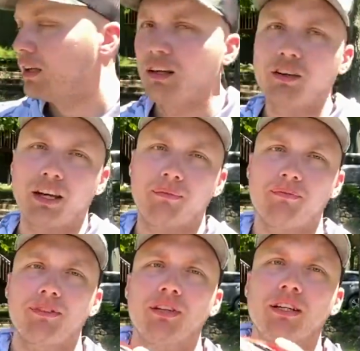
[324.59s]
Okay,
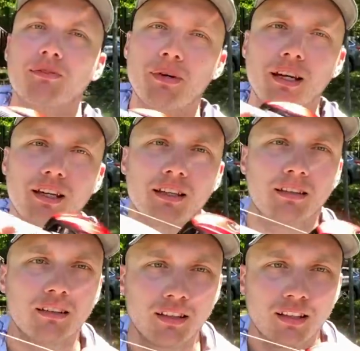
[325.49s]
so here's my
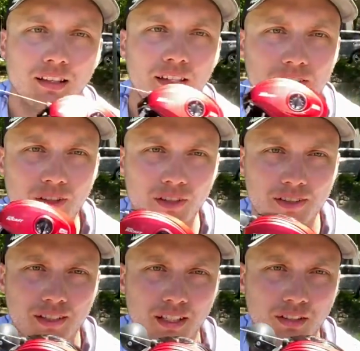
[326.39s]
Assault
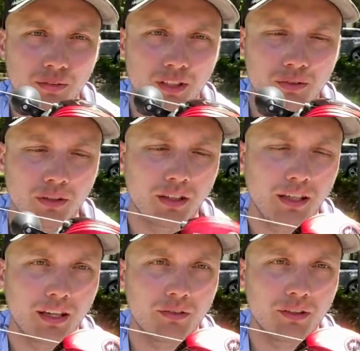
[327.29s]
Stick 2020. I
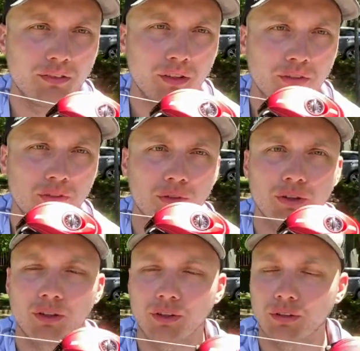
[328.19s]
got a Revo
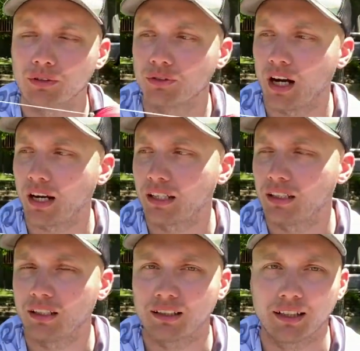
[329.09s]
Toro Rocket
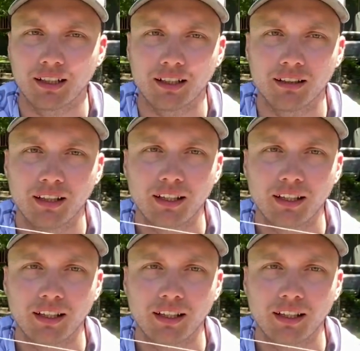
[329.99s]
on there.